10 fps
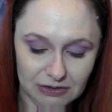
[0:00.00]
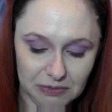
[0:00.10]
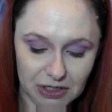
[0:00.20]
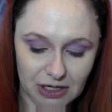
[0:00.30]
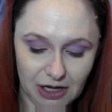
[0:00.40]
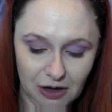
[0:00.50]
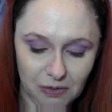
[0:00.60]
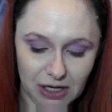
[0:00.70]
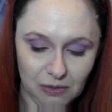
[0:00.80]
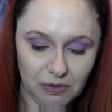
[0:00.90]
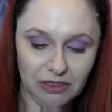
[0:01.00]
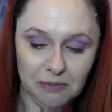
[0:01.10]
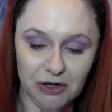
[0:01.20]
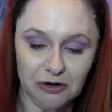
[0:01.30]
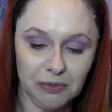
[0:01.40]
So I'm going to go in with the
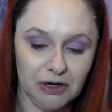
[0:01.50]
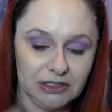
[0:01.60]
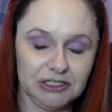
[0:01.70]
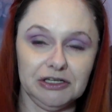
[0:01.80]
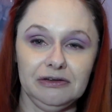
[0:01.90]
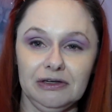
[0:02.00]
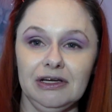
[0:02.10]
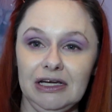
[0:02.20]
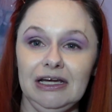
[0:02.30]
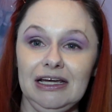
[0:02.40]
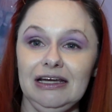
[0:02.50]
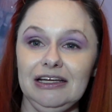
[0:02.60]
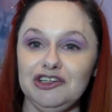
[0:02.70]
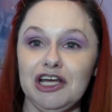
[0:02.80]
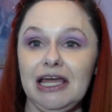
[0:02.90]
butter bronzer,
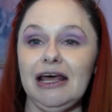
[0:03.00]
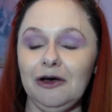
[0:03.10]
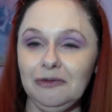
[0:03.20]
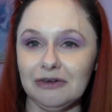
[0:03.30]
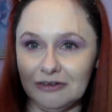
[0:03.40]
shake it out.